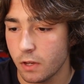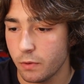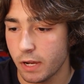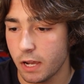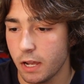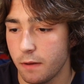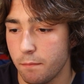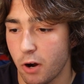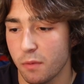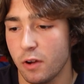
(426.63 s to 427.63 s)
We
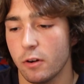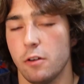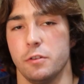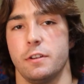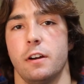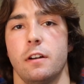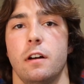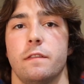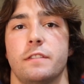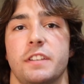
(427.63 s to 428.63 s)
got barbell row starting
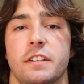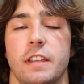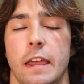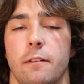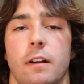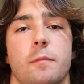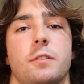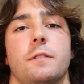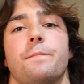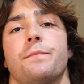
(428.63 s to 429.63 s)
off, 6 to 8
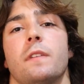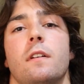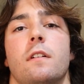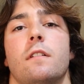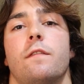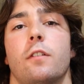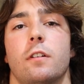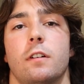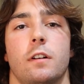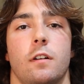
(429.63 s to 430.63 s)
reps.
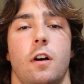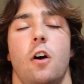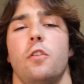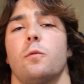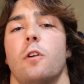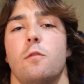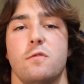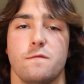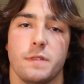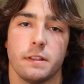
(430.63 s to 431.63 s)
For all the row
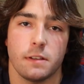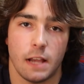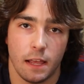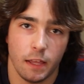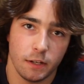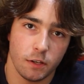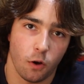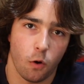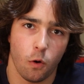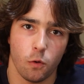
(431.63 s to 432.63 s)
movements, I like to
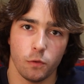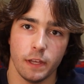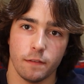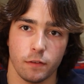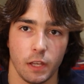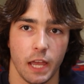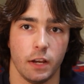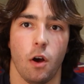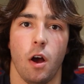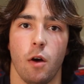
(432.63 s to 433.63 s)
hold it for like